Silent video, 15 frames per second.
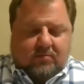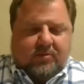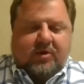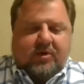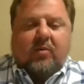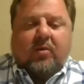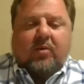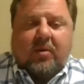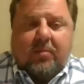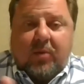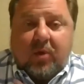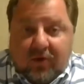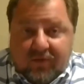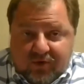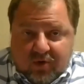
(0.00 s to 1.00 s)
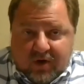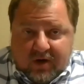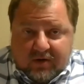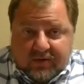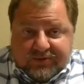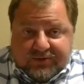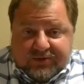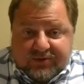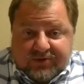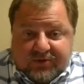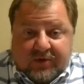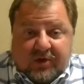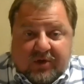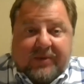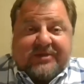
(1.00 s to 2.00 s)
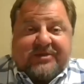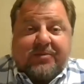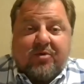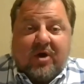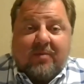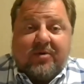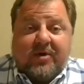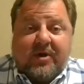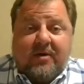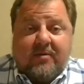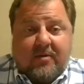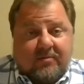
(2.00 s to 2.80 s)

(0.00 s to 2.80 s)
Do you want to move your house to another piece of property